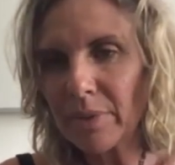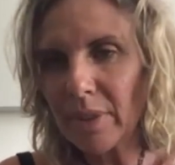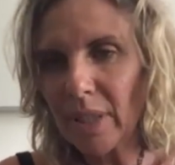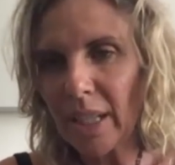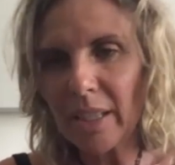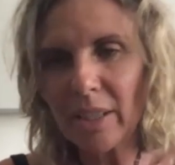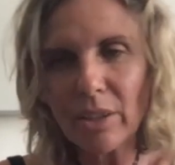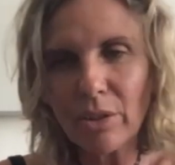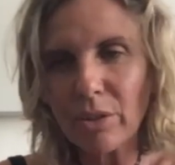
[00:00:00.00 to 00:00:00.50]

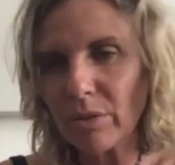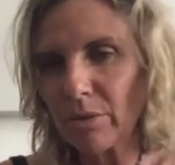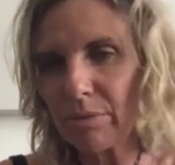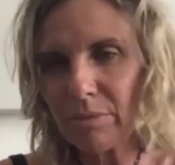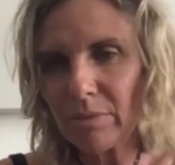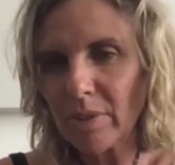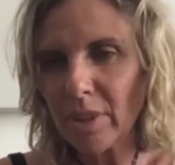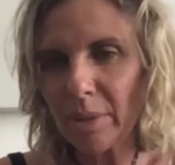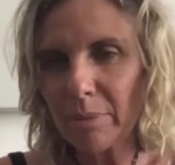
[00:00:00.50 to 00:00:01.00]
I don't know,
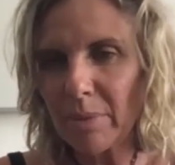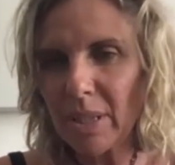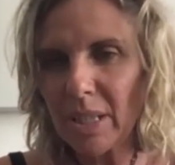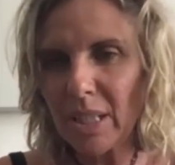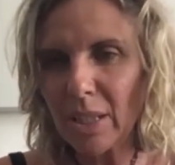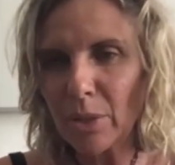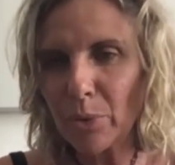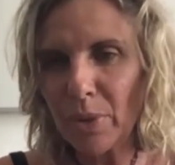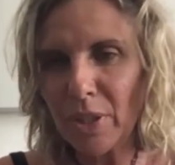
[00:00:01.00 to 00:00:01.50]

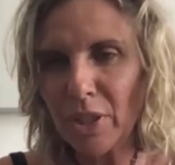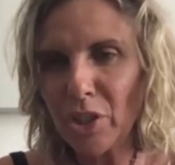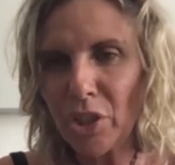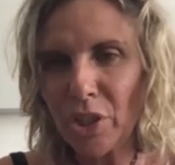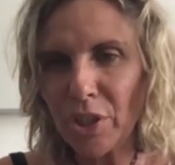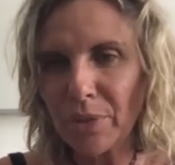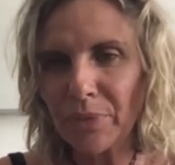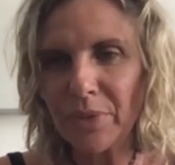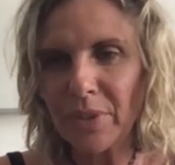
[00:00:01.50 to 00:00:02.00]
something really
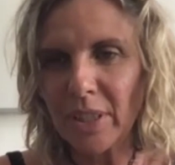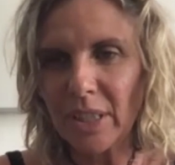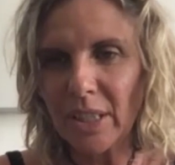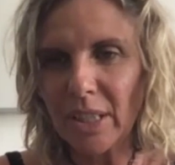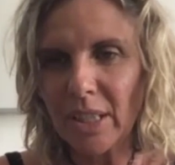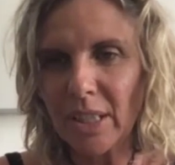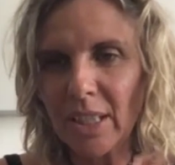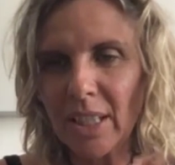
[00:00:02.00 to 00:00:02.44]
shifted.